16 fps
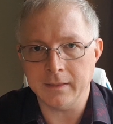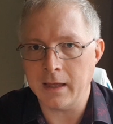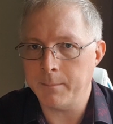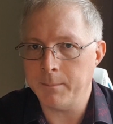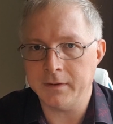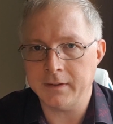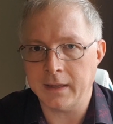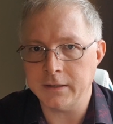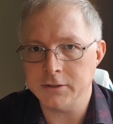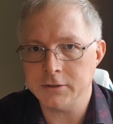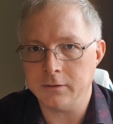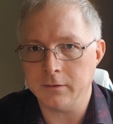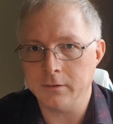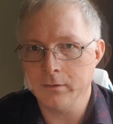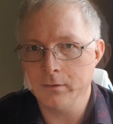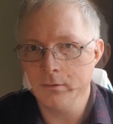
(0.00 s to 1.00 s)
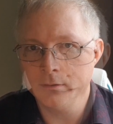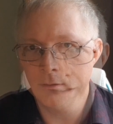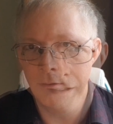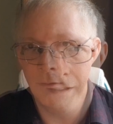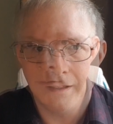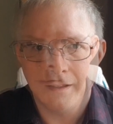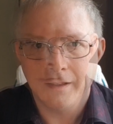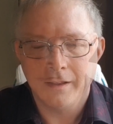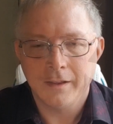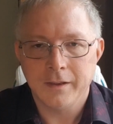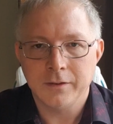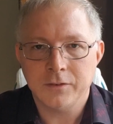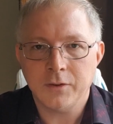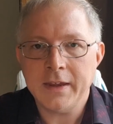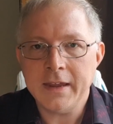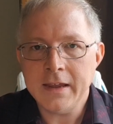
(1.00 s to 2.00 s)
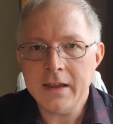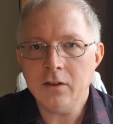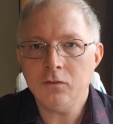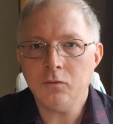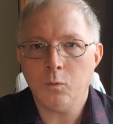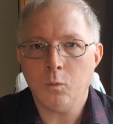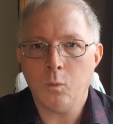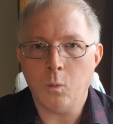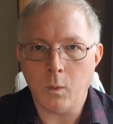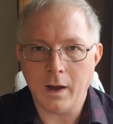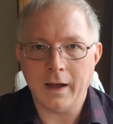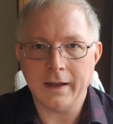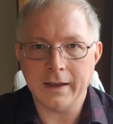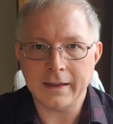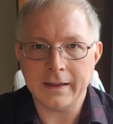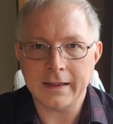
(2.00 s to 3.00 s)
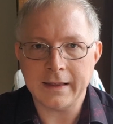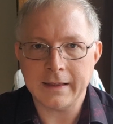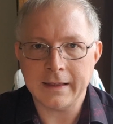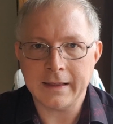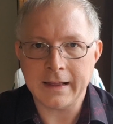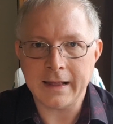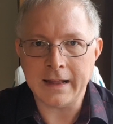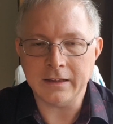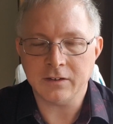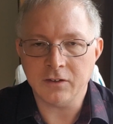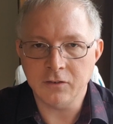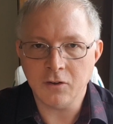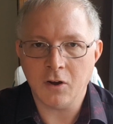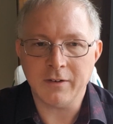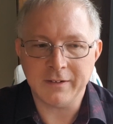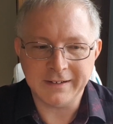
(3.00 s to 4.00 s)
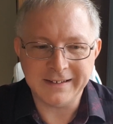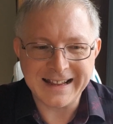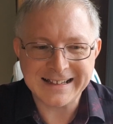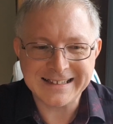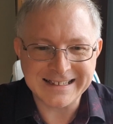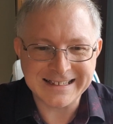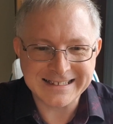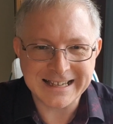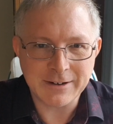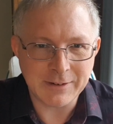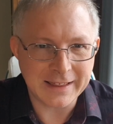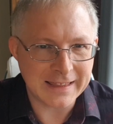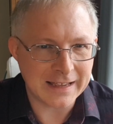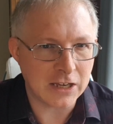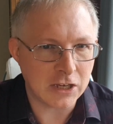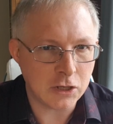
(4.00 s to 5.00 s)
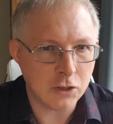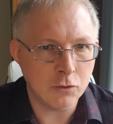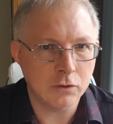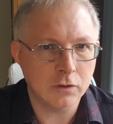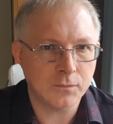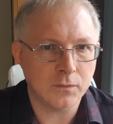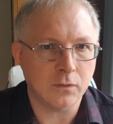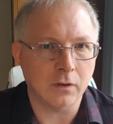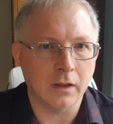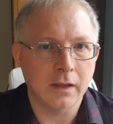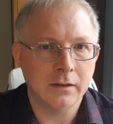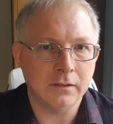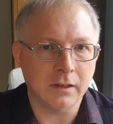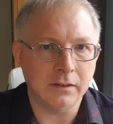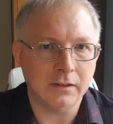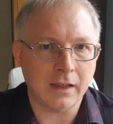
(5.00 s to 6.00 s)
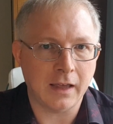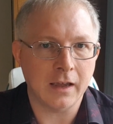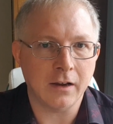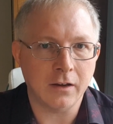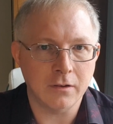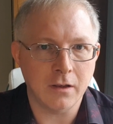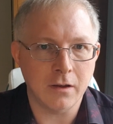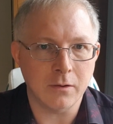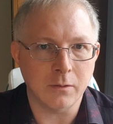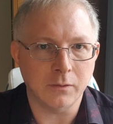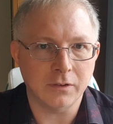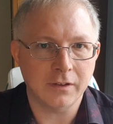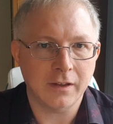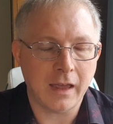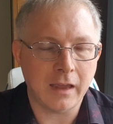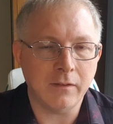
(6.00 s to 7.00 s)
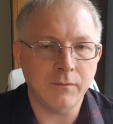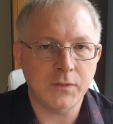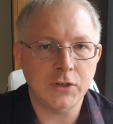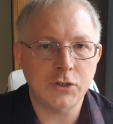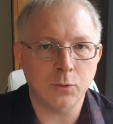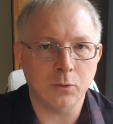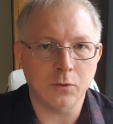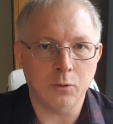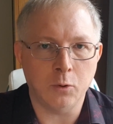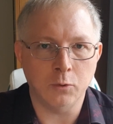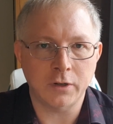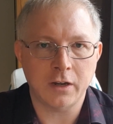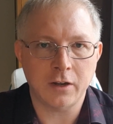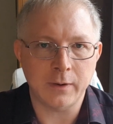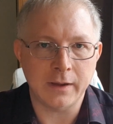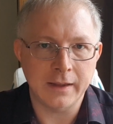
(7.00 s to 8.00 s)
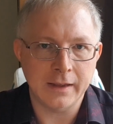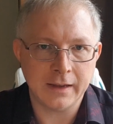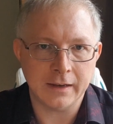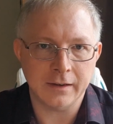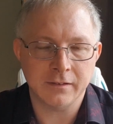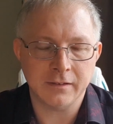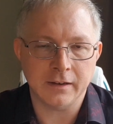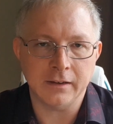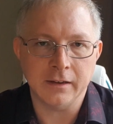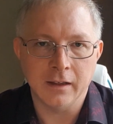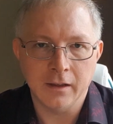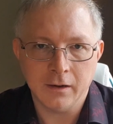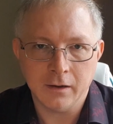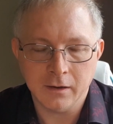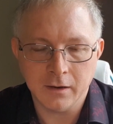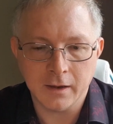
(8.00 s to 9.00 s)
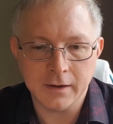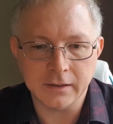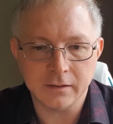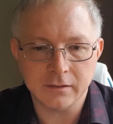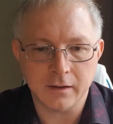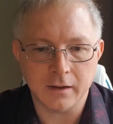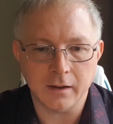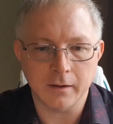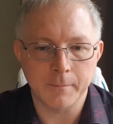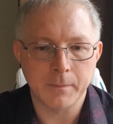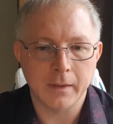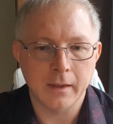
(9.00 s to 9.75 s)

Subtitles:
their potential. So here's why it's not necessarily that useful to diagnose a visual, auditory, kinesthetic learning style.